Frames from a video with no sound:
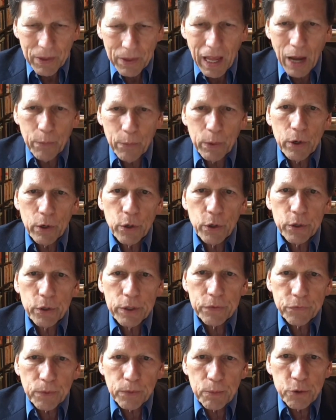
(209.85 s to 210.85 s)
And we heard
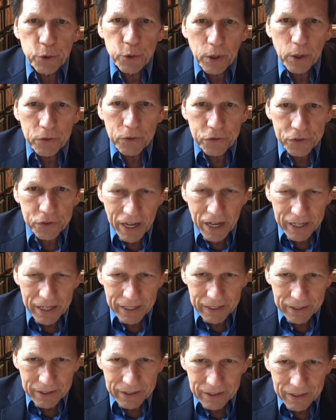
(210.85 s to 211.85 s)
it from George
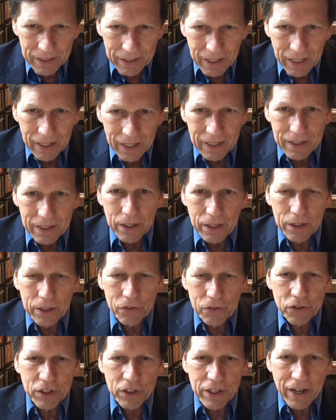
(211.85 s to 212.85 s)
Tenet, the
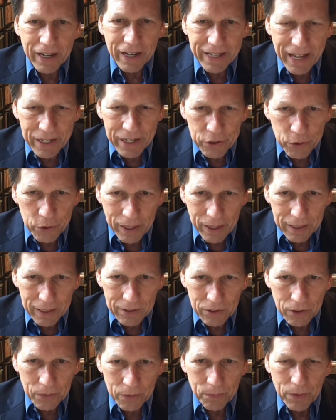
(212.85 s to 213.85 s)
CIA
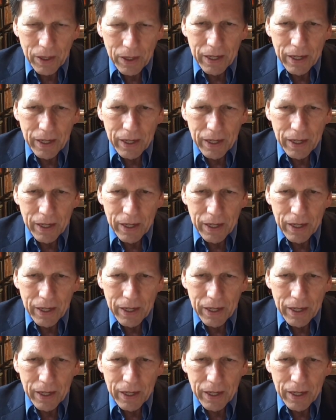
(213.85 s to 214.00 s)
director,